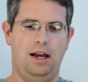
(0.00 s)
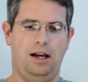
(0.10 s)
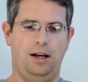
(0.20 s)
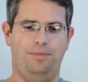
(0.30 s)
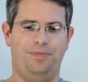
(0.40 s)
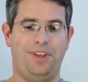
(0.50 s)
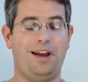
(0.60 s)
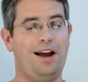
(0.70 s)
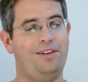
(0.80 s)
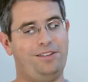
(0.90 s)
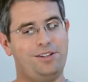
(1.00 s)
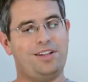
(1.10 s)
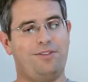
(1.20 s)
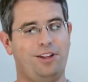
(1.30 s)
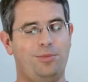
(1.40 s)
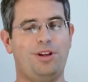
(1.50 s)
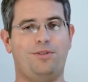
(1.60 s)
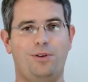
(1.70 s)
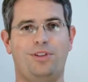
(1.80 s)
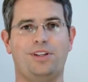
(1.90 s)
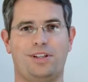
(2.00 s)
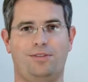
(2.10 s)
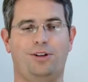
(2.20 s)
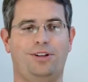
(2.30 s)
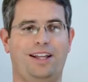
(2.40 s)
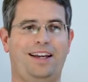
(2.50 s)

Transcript: There's definitely been a few things I've learned,